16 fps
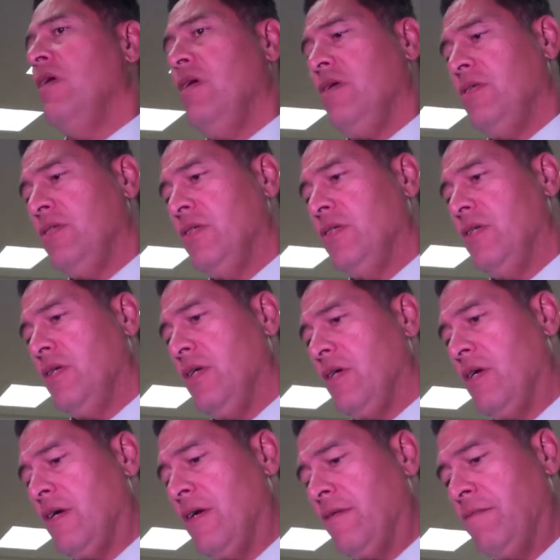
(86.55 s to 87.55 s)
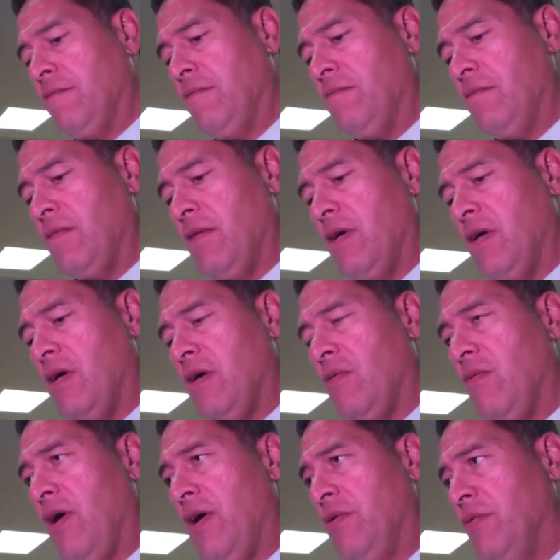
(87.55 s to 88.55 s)
not.
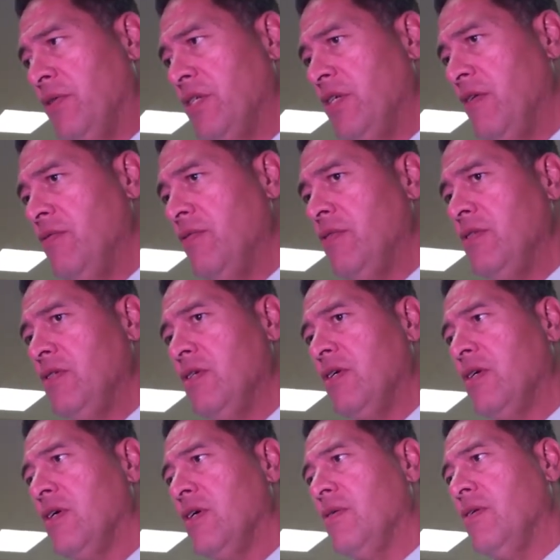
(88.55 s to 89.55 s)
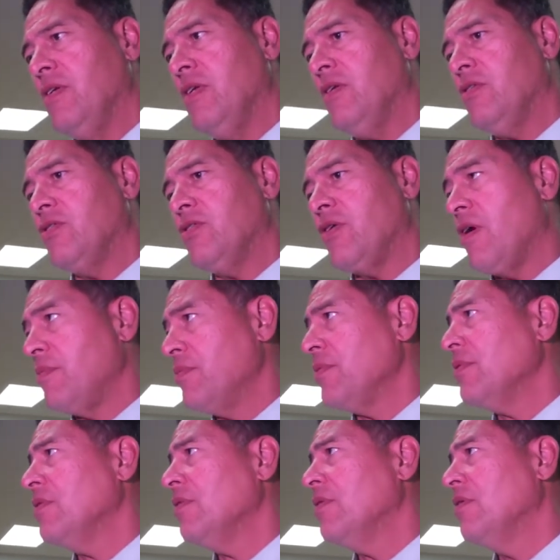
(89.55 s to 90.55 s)
Yes. Wide receivers, a little
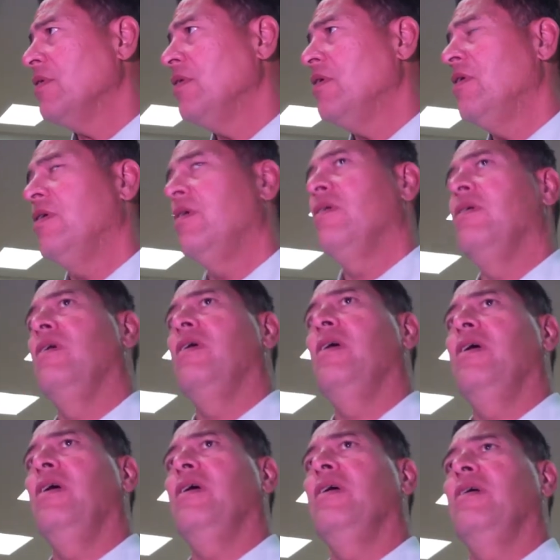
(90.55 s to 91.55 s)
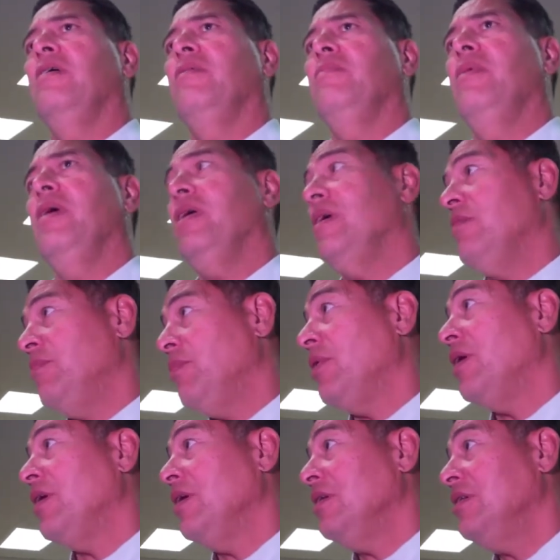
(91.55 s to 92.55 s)
sharper, making
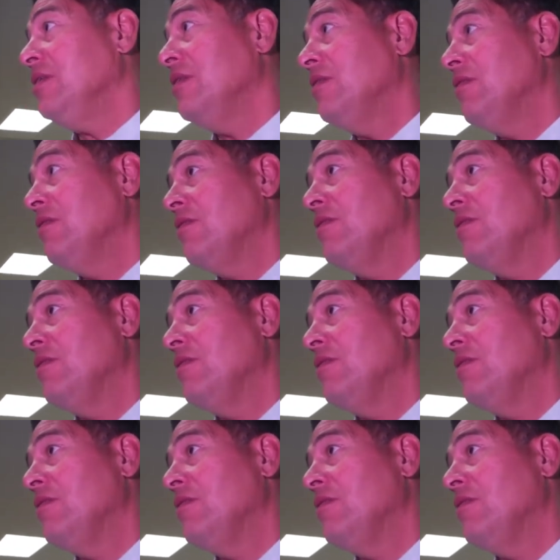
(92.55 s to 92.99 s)
plays,